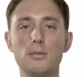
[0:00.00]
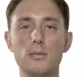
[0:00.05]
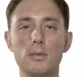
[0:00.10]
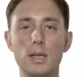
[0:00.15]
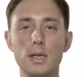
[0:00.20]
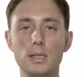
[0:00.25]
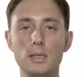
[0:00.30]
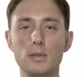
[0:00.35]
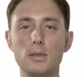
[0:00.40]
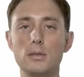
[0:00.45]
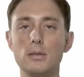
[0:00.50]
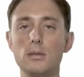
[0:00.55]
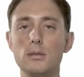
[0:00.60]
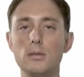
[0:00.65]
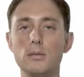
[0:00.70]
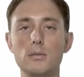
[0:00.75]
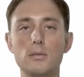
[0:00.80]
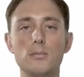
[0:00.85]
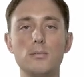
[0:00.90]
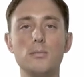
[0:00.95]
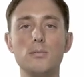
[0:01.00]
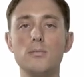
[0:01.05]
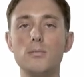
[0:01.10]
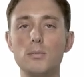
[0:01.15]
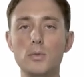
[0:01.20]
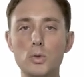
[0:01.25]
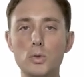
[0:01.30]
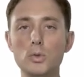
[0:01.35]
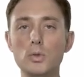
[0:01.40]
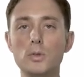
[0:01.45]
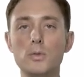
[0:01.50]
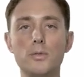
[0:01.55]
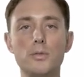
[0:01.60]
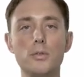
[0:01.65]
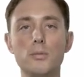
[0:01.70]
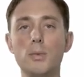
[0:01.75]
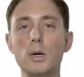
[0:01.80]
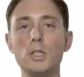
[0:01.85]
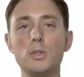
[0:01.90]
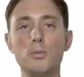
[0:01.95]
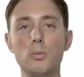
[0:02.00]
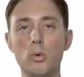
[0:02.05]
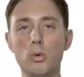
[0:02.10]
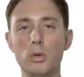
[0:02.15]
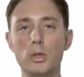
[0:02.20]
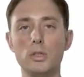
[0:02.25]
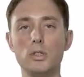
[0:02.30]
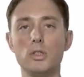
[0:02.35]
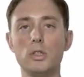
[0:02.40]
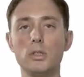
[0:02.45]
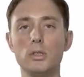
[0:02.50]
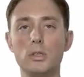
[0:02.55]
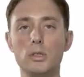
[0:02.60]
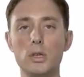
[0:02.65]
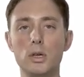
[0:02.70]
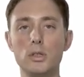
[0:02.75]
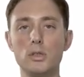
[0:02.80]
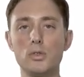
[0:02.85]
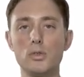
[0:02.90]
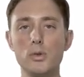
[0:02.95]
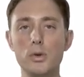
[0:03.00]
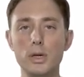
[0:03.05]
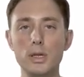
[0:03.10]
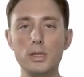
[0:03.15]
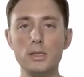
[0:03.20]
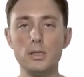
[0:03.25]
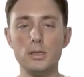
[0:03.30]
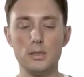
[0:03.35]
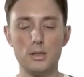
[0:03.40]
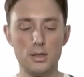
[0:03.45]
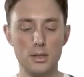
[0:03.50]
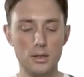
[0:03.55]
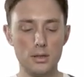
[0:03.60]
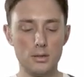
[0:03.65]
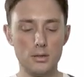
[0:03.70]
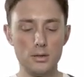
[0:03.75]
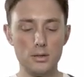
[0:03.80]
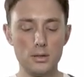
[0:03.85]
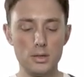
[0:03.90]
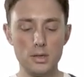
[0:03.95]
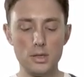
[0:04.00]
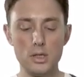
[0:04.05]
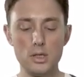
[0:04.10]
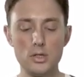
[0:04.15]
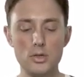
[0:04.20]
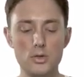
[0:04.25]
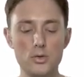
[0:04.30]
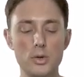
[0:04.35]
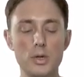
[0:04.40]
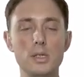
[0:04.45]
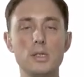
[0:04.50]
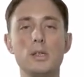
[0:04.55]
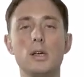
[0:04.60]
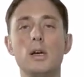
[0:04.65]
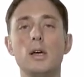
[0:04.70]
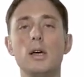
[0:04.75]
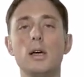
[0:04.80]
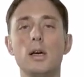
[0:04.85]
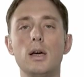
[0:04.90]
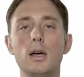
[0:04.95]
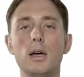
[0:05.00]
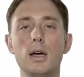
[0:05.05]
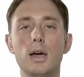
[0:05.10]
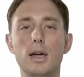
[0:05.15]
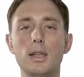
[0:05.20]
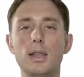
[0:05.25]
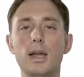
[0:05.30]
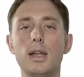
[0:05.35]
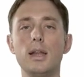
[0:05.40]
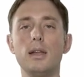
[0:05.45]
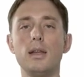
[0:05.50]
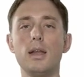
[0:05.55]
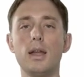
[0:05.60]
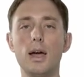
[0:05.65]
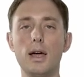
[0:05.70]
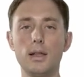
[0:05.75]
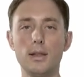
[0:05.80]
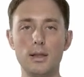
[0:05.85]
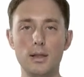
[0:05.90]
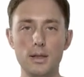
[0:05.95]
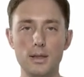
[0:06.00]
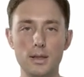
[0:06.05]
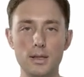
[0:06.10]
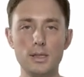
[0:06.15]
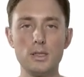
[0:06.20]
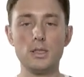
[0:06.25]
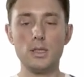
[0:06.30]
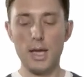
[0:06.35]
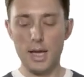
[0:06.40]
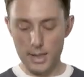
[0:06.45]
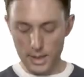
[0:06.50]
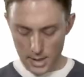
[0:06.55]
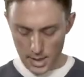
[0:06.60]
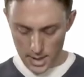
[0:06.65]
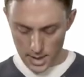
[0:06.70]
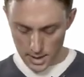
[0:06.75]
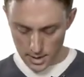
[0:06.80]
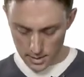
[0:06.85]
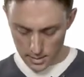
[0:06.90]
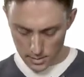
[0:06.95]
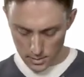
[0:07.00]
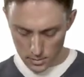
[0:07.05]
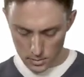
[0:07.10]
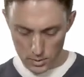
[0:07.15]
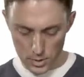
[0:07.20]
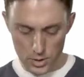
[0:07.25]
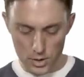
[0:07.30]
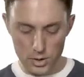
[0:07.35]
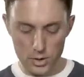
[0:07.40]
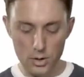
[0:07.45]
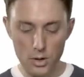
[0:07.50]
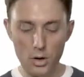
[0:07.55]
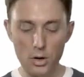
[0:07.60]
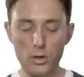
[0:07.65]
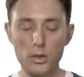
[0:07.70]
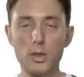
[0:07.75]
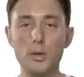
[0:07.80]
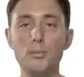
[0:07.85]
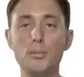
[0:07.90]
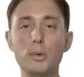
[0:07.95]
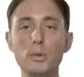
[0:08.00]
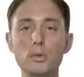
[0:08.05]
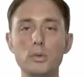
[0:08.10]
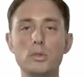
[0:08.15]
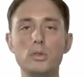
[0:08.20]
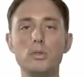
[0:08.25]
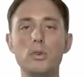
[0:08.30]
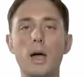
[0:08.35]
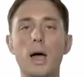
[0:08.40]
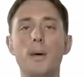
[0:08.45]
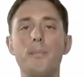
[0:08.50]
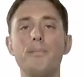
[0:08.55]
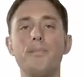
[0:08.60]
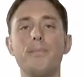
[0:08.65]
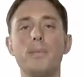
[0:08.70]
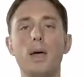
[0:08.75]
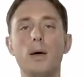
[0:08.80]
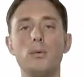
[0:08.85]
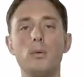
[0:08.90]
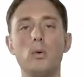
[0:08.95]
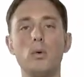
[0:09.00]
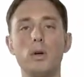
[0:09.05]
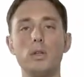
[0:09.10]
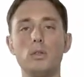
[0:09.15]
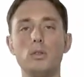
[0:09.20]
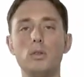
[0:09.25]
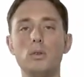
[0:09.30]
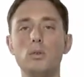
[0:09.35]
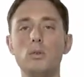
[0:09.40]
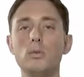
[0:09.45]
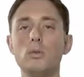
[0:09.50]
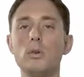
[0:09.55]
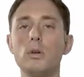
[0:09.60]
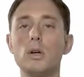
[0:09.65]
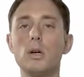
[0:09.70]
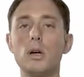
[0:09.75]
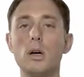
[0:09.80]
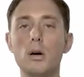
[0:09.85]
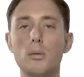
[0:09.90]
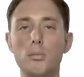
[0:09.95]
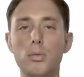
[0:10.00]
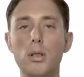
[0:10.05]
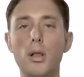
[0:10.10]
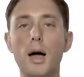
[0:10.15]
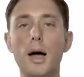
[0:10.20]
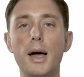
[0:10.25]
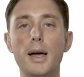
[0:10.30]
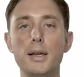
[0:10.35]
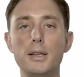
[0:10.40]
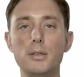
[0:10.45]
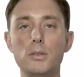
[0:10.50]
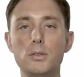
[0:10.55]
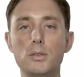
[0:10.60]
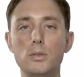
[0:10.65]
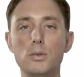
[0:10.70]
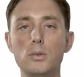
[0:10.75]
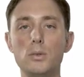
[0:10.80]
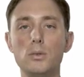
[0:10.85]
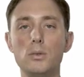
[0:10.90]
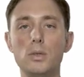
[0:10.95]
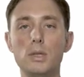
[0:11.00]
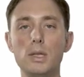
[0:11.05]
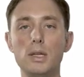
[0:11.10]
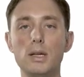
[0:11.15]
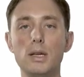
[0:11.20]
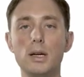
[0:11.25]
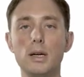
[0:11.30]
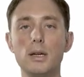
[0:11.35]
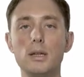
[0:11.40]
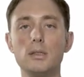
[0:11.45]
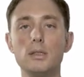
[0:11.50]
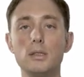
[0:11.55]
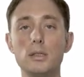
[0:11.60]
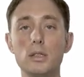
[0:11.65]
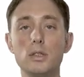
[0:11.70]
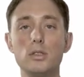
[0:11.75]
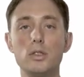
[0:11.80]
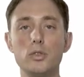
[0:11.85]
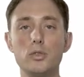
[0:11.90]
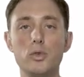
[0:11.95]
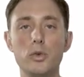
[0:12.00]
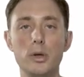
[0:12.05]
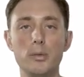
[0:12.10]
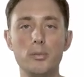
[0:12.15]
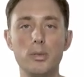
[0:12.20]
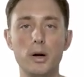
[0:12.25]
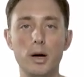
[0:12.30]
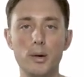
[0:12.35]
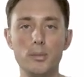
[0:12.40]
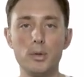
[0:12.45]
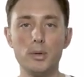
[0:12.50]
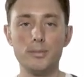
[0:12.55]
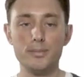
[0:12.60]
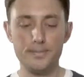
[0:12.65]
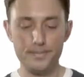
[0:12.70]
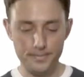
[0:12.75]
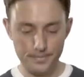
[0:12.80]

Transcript: that's used for much more than just trees, decision trees, and then this technique, which is called the Bootstrap, I'm going to apply to the decision tree problem.